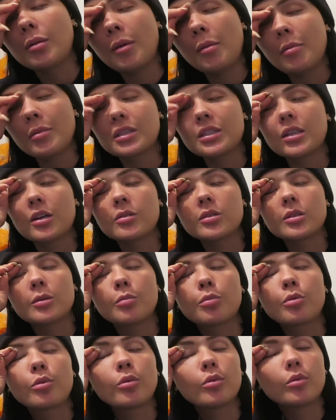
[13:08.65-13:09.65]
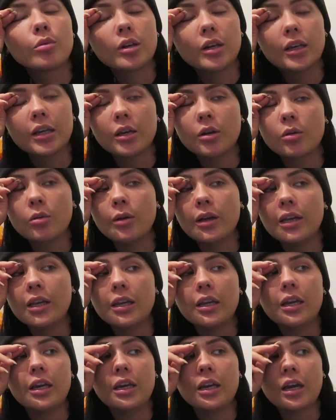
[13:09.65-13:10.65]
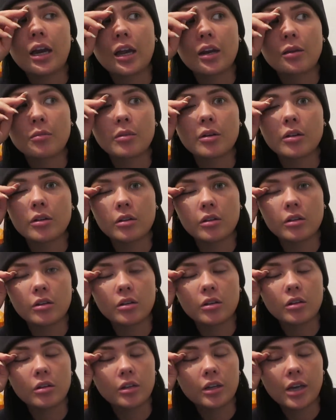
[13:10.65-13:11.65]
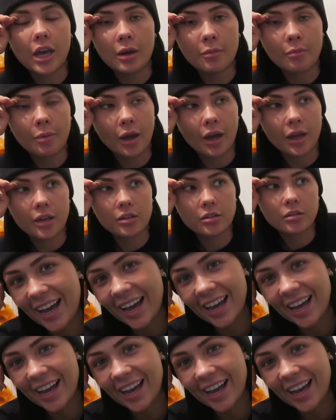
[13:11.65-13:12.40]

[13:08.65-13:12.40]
Gonna make myself some prawn linguine, and I'm gonna get in bed,